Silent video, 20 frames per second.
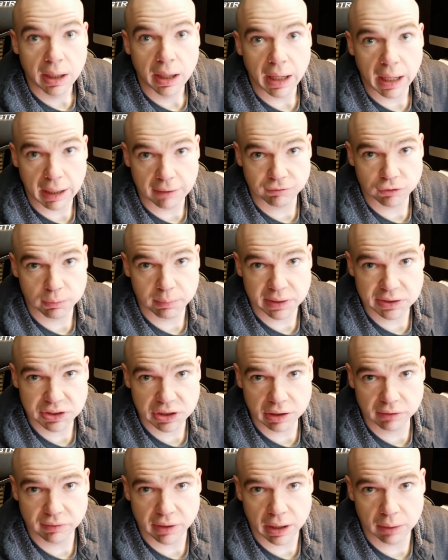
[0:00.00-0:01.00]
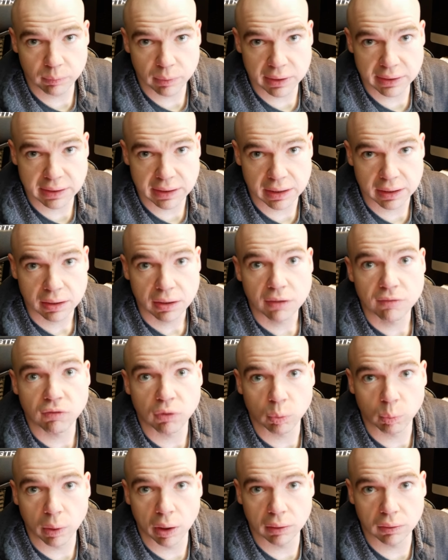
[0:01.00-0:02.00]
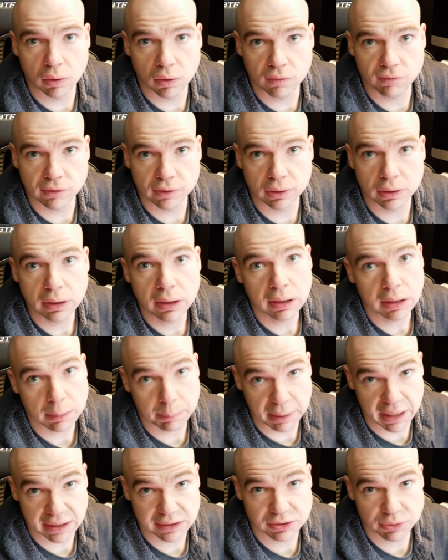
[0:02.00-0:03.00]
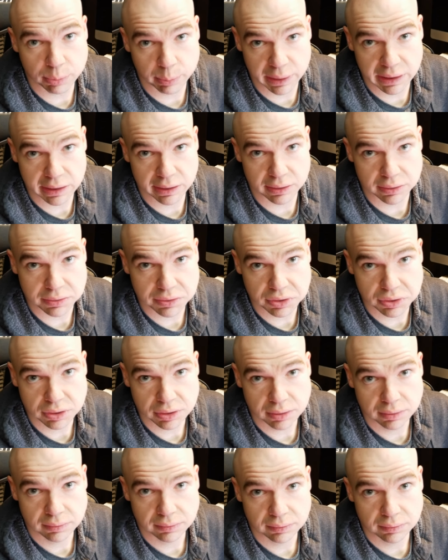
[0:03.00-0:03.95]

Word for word: after messing around with it for well over the past three years